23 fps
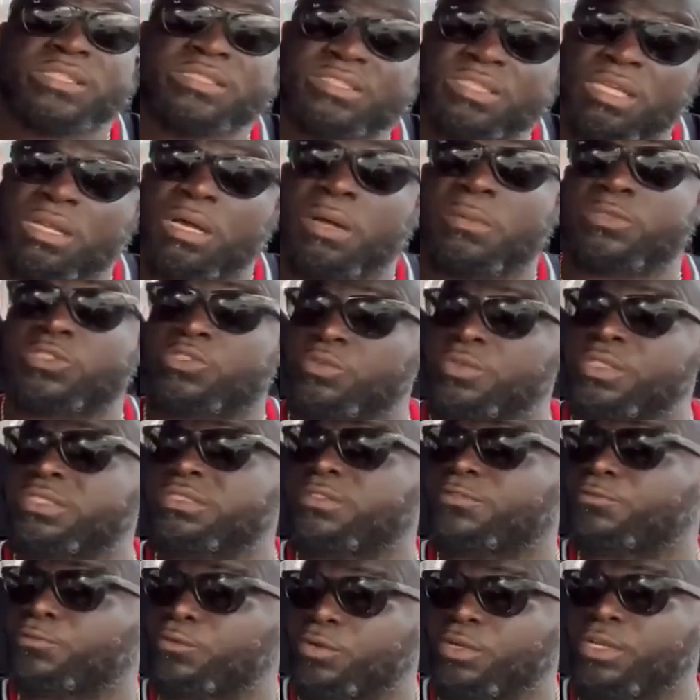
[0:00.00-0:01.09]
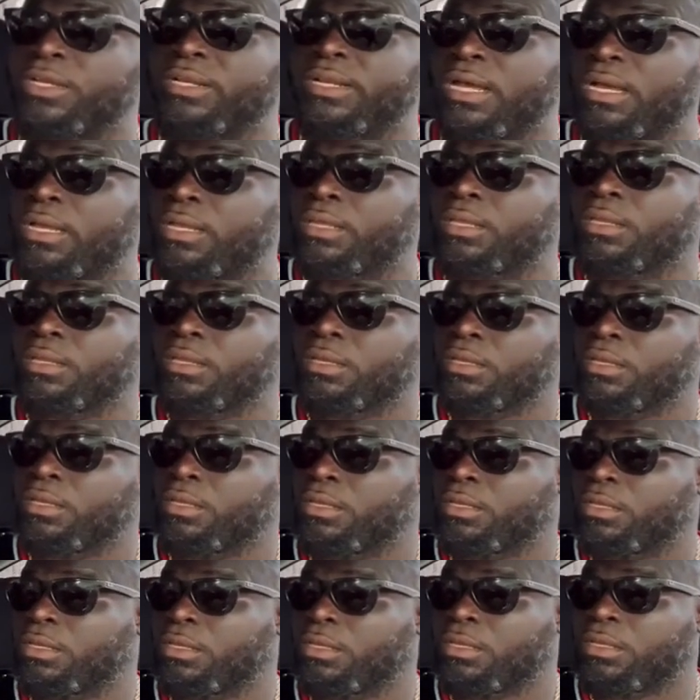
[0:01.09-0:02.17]
shut up, Teresa, for real now.
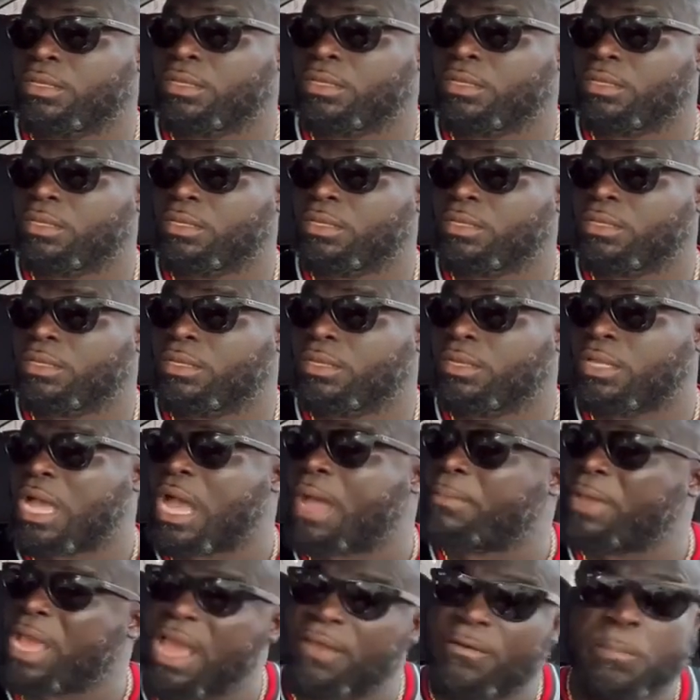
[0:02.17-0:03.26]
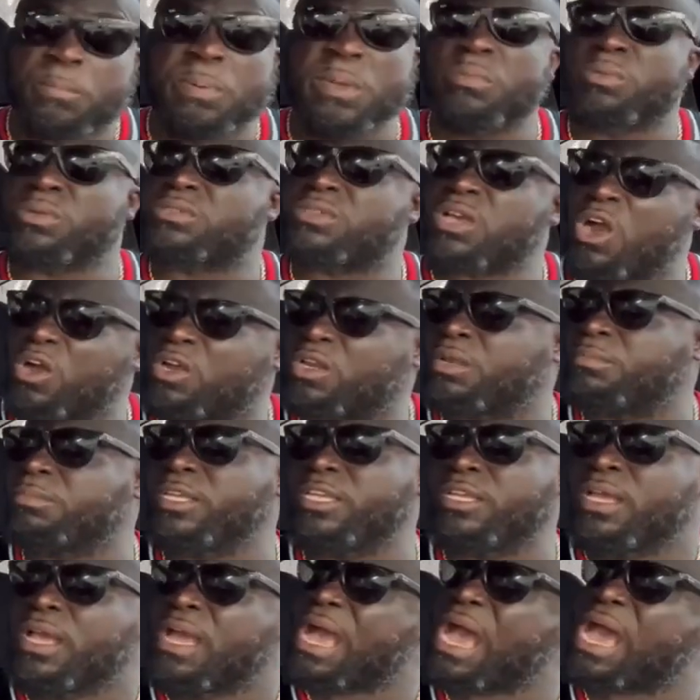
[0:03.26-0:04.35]
I've been having people talking to me.
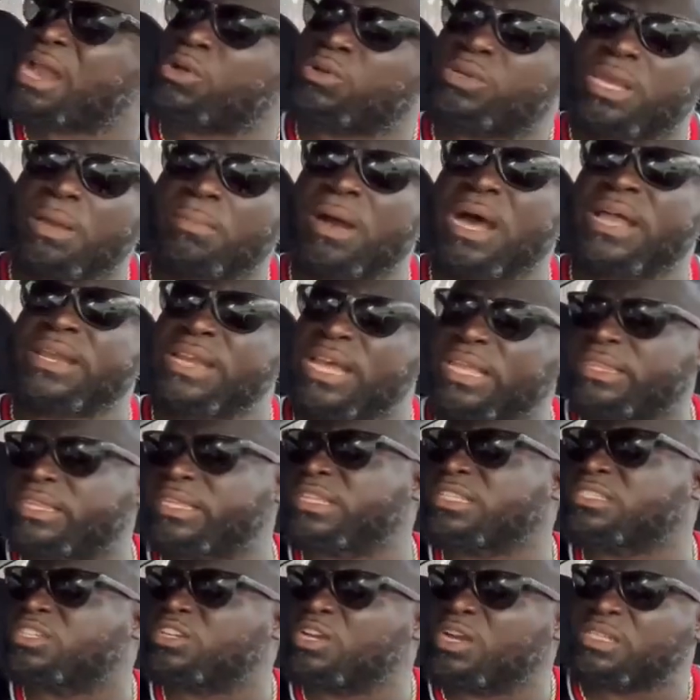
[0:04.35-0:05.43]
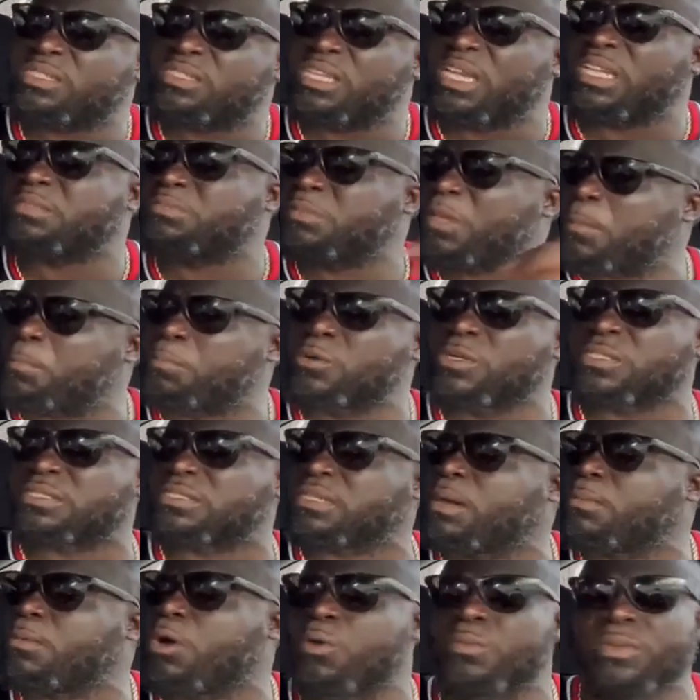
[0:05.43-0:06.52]
I don't care about nothing. This girl touched me and put
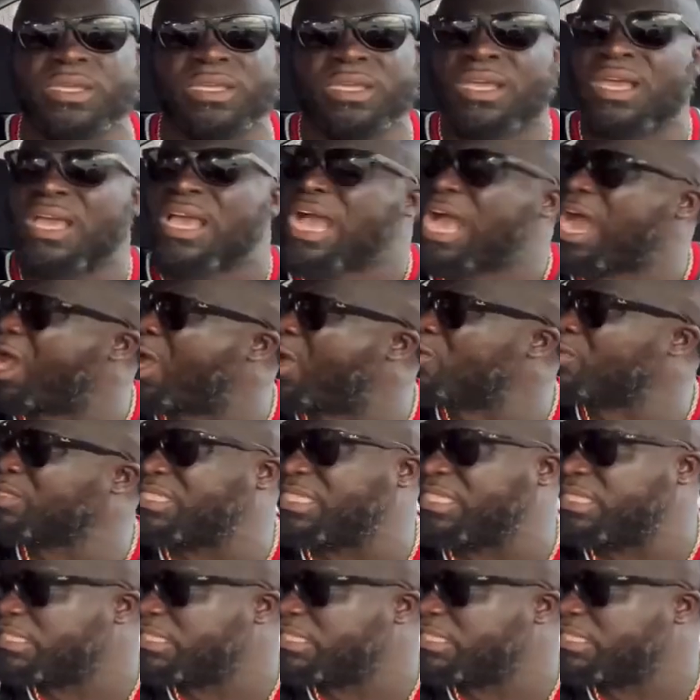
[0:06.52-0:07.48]
something on me. I don't see